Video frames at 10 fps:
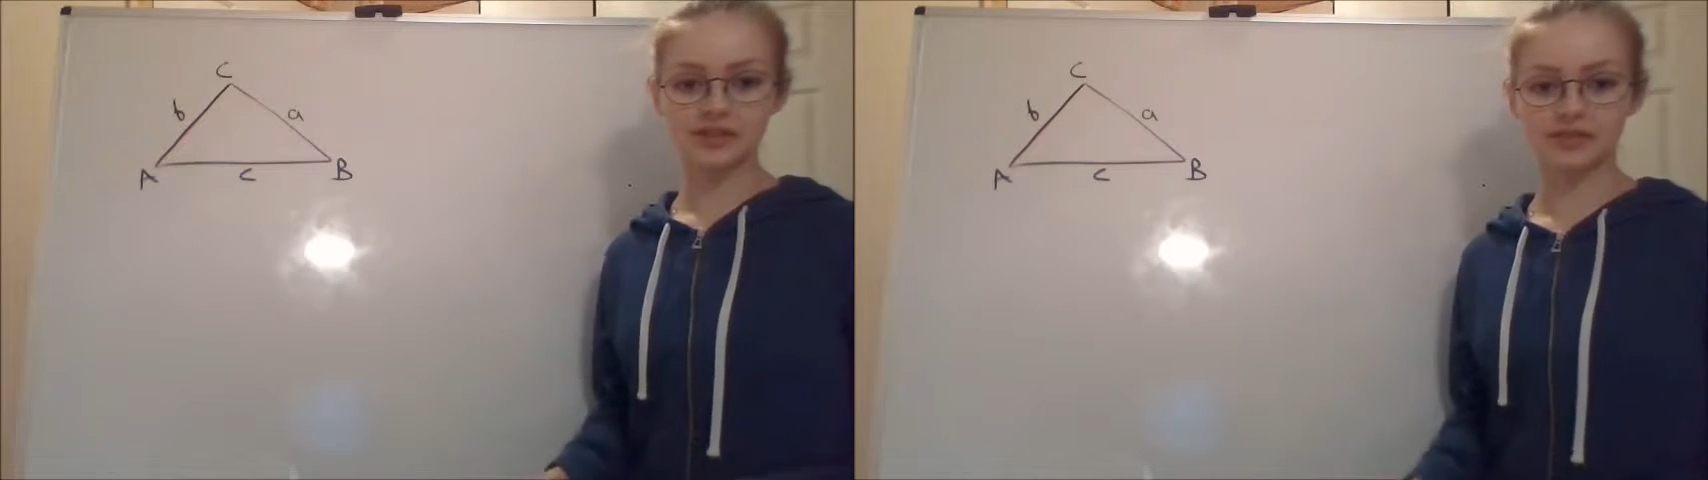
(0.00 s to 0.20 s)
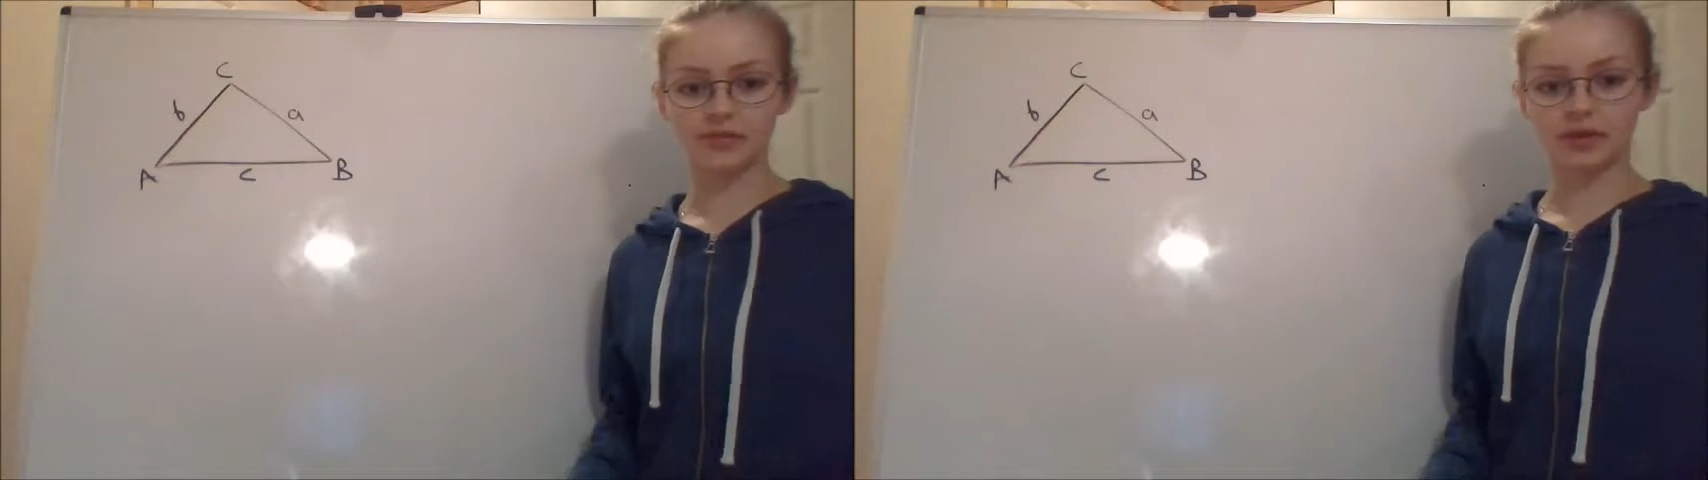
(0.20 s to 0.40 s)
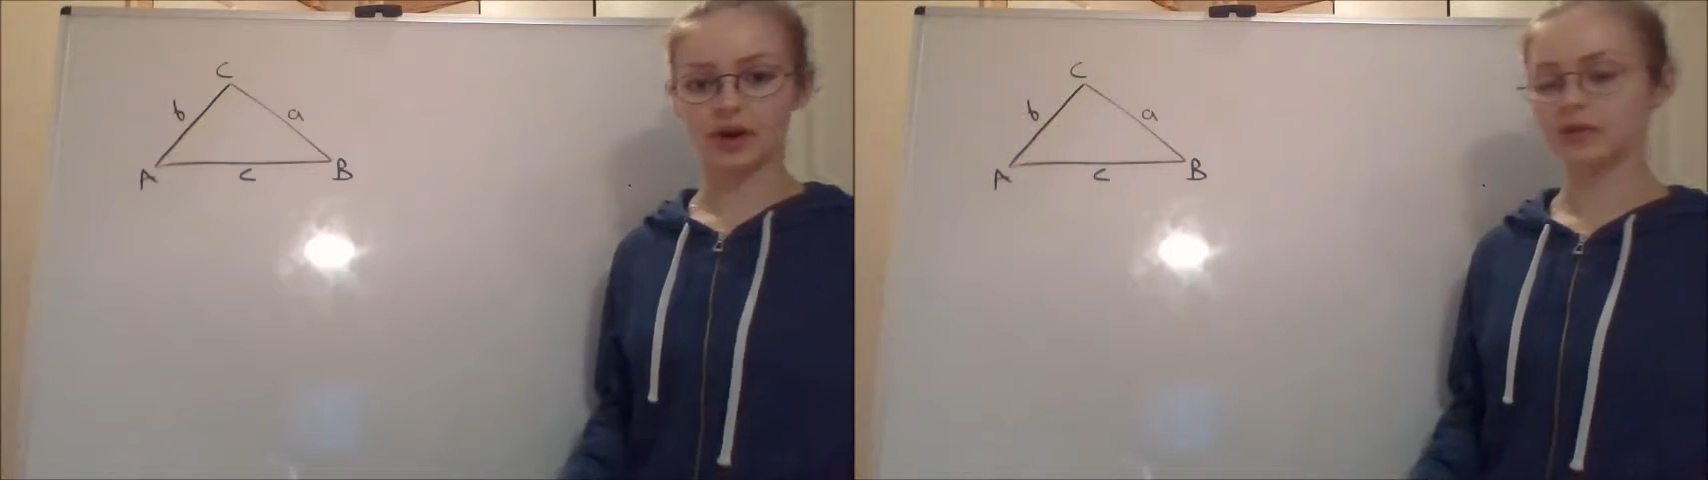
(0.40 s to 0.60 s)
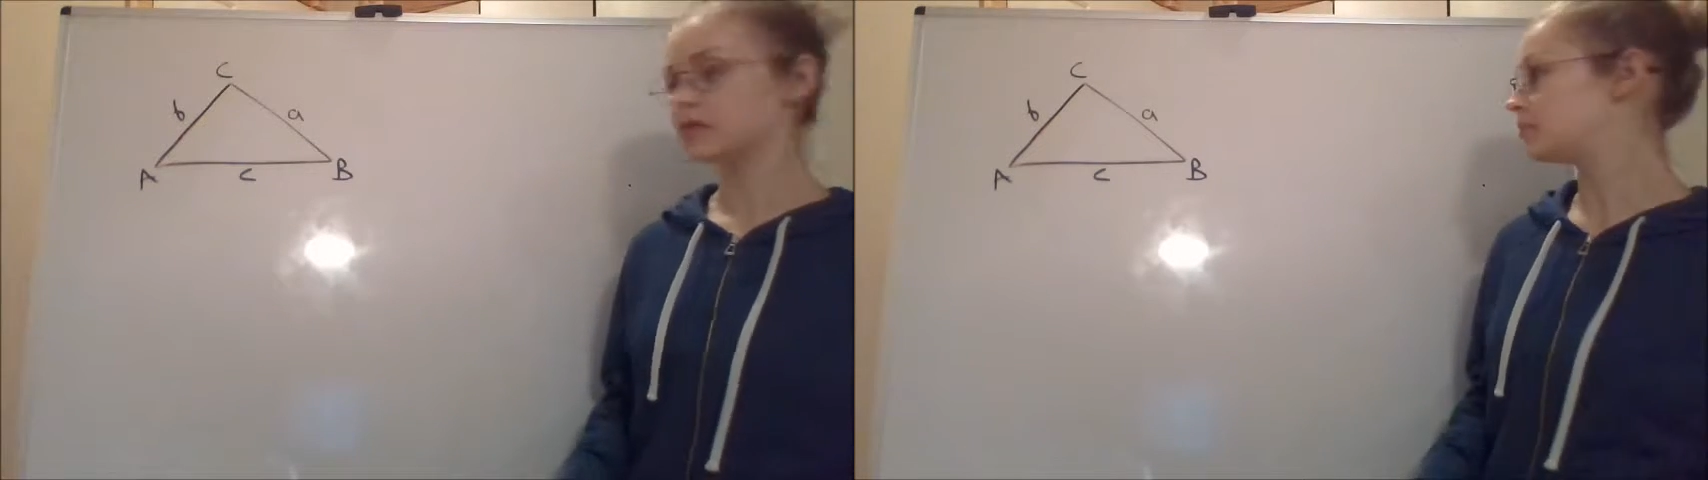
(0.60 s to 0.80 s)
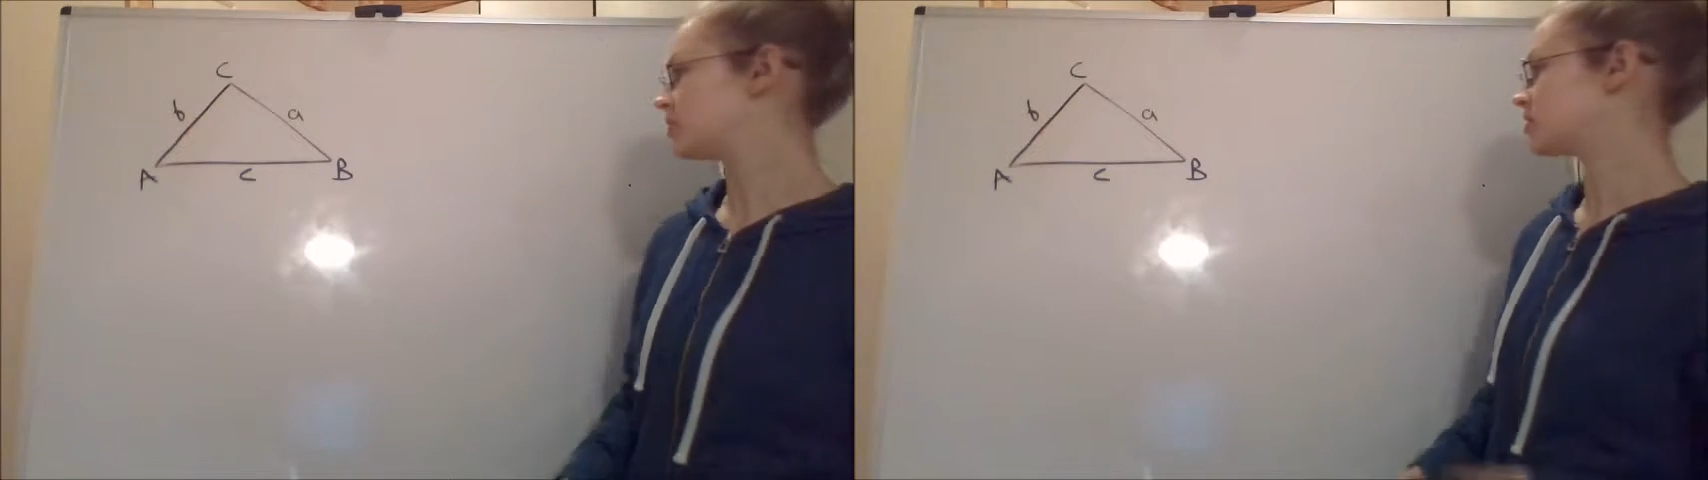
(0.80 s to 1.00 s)
to figure out
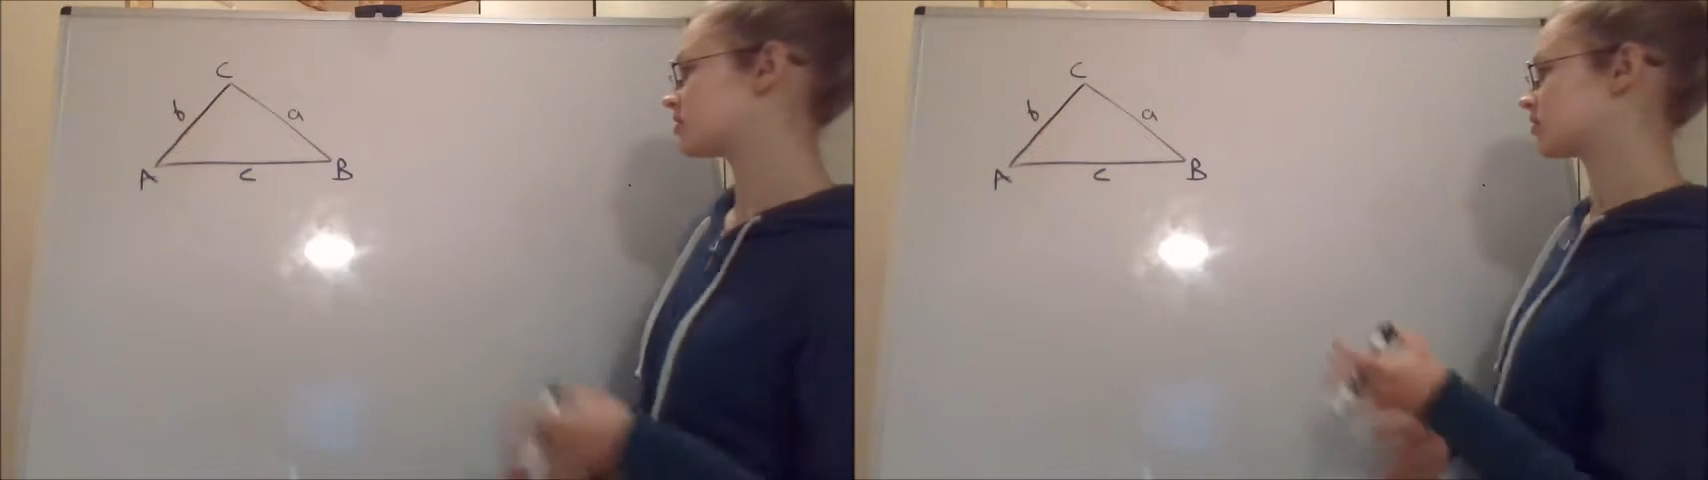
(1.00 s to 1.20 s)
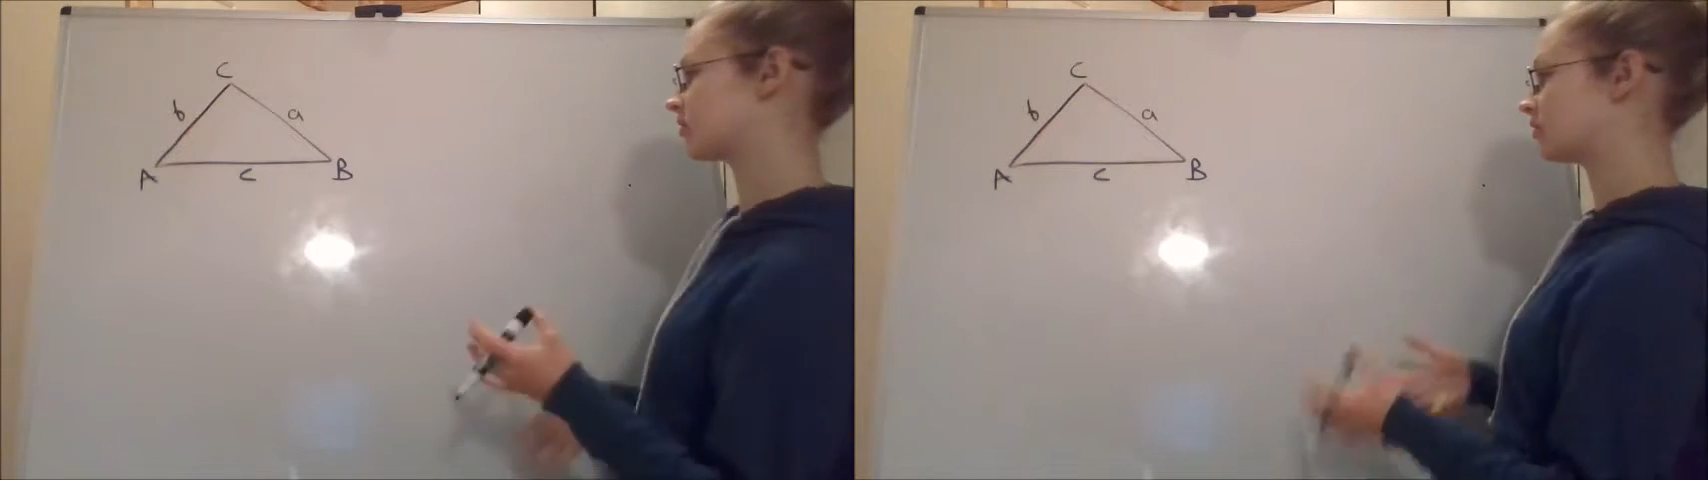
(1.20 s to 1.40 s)
new pieces of